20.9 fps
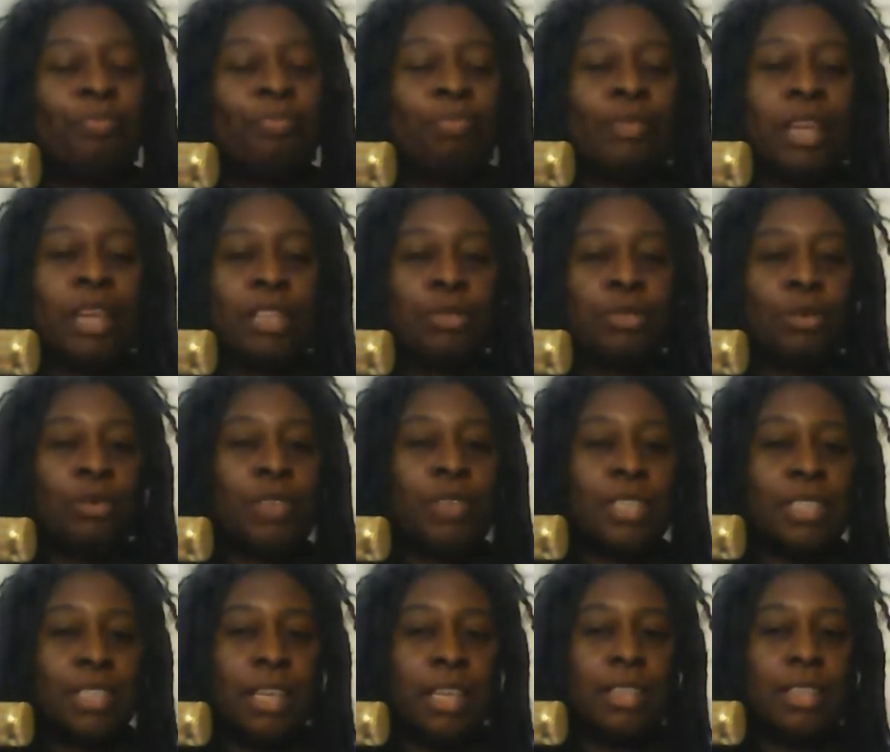not sure if he
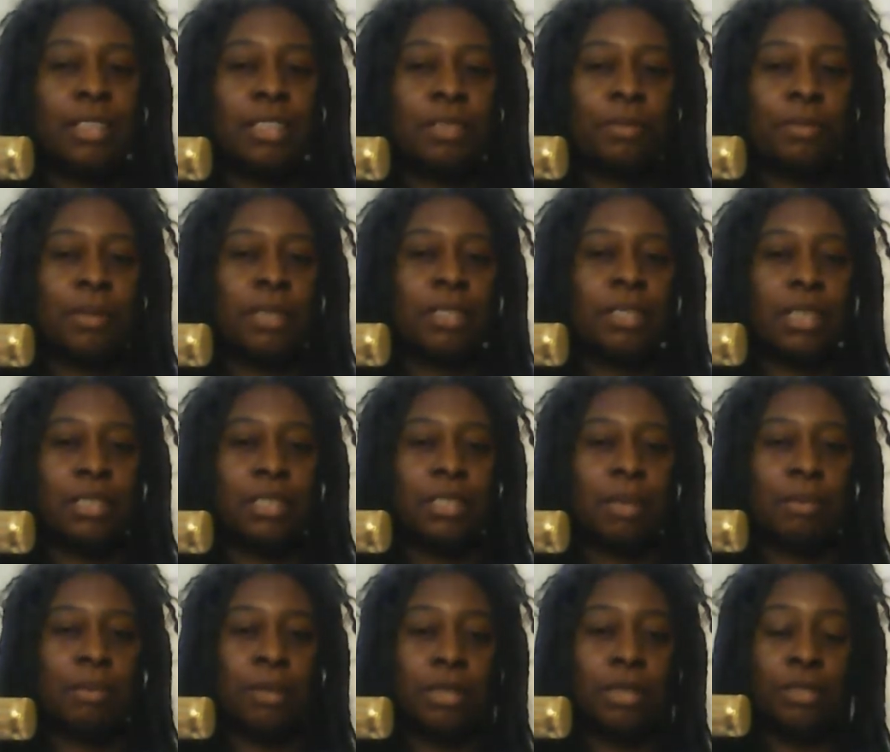said this, but he said
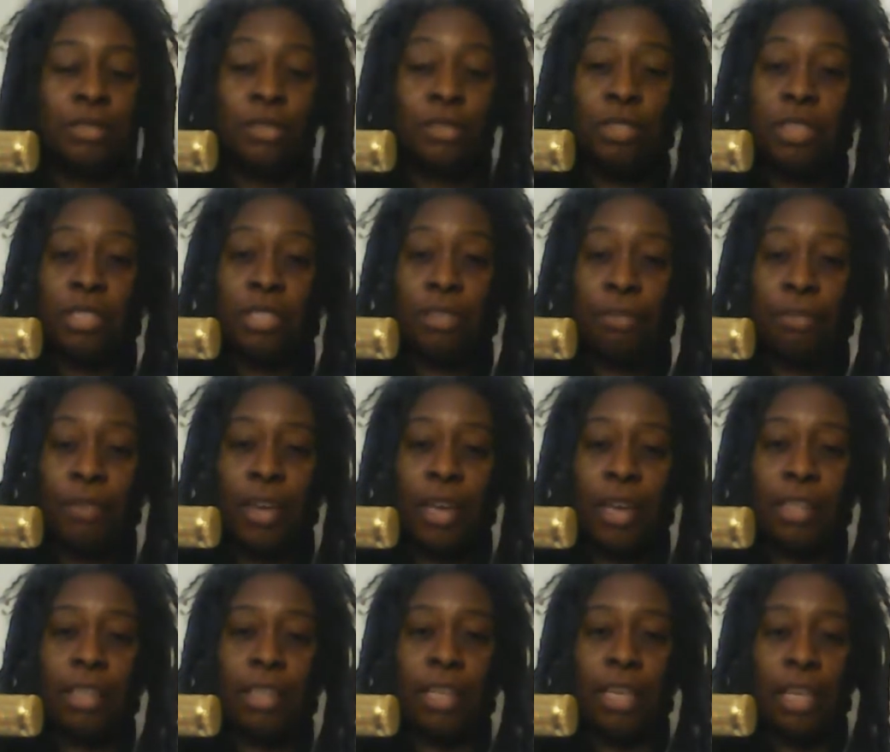something to this
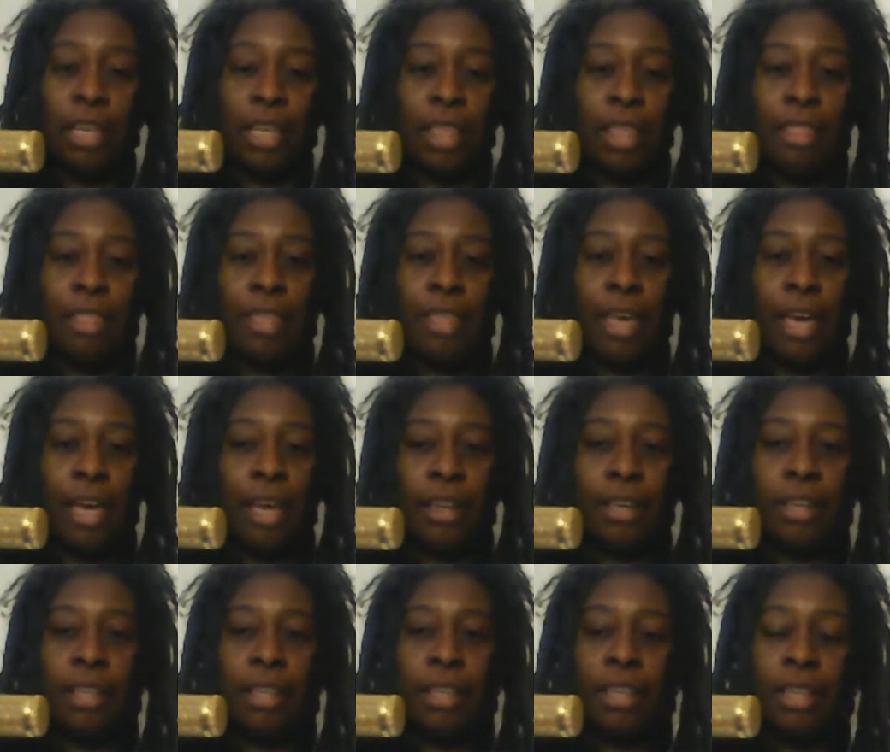effect that
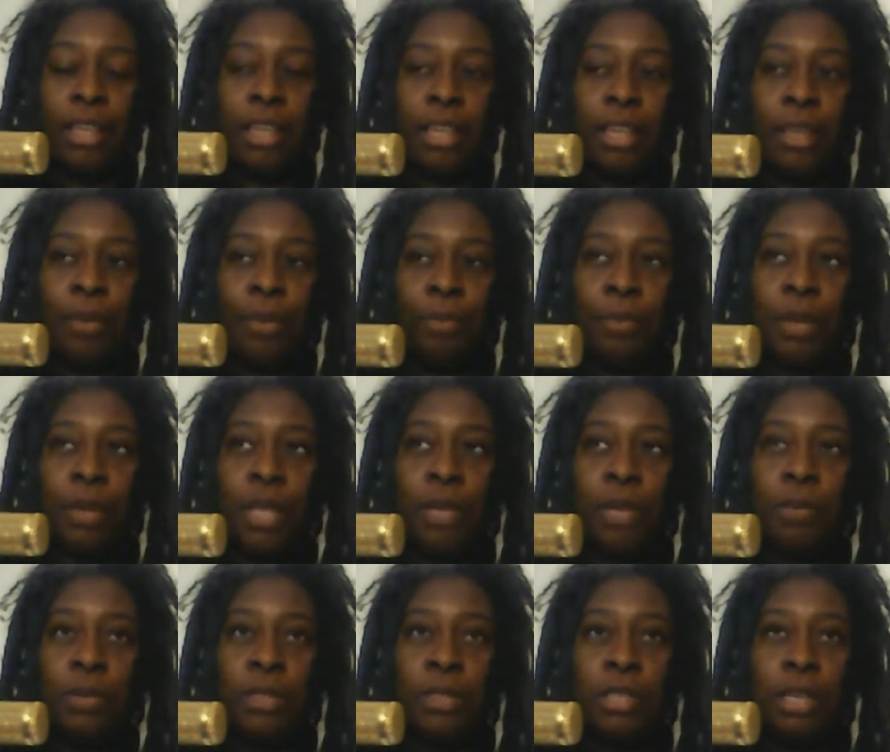when he
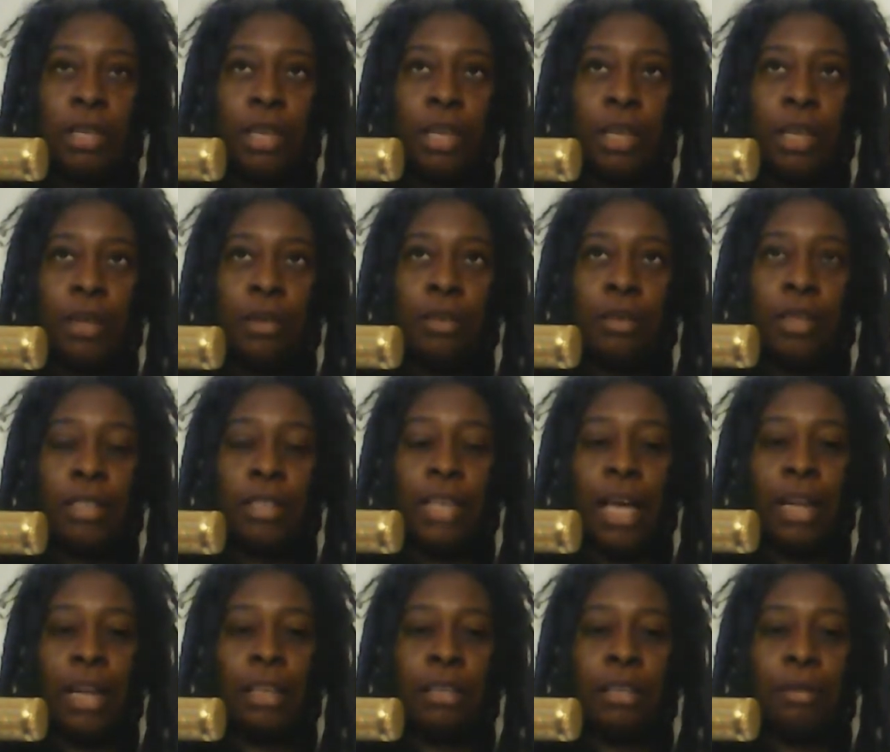was in The
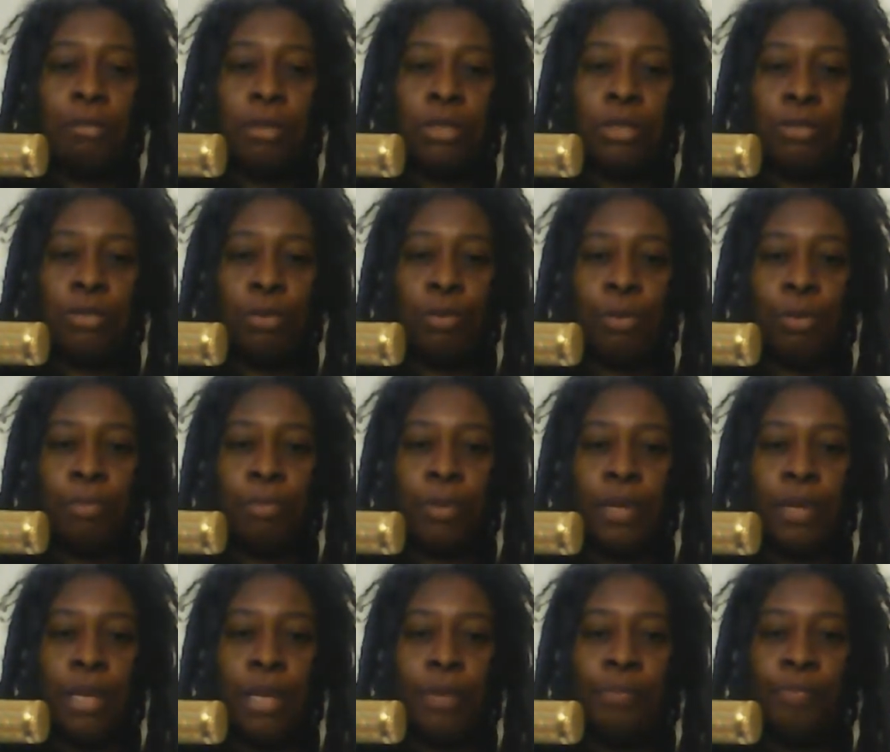Talented Mr.
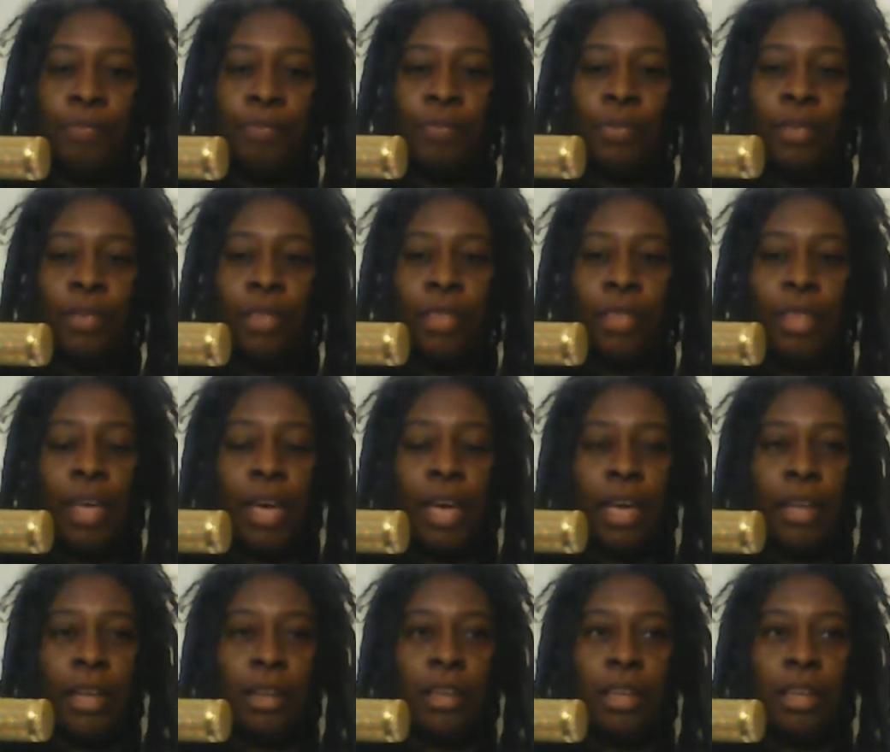Ripley,
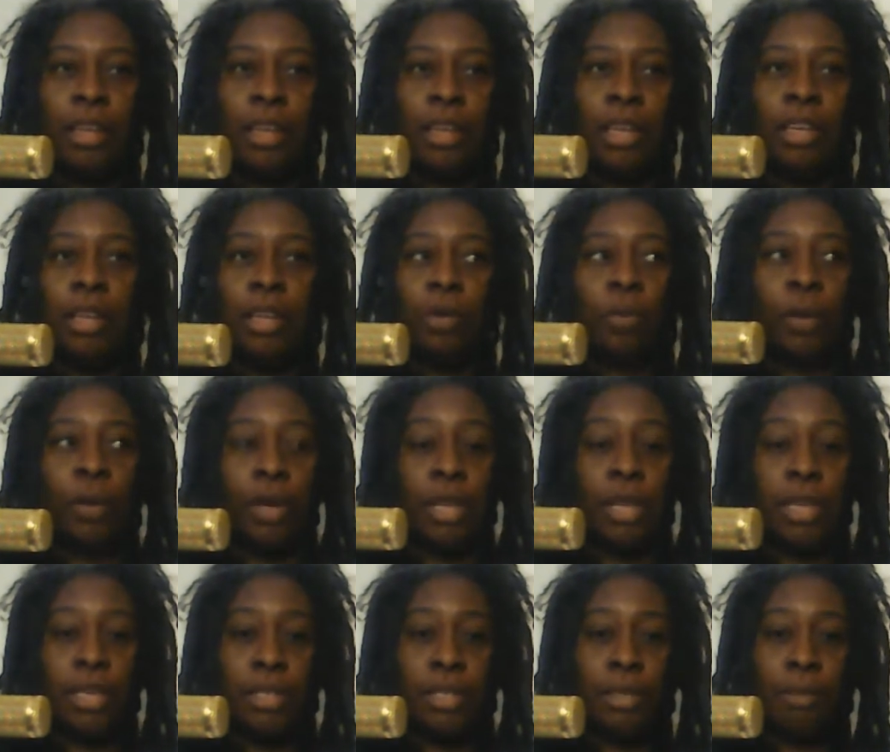that he didn't want to
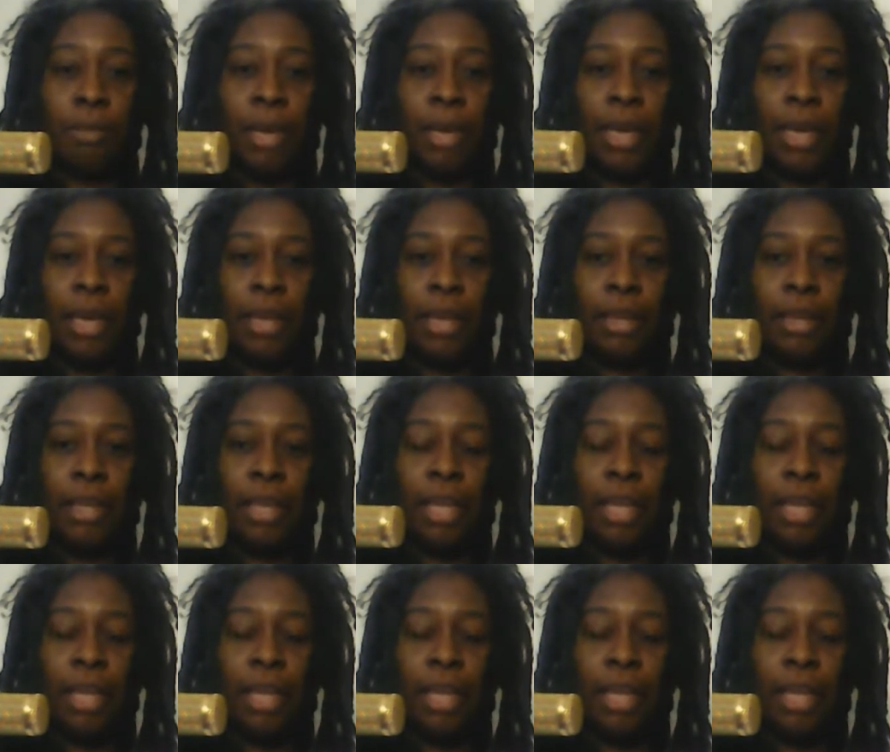kiss a man,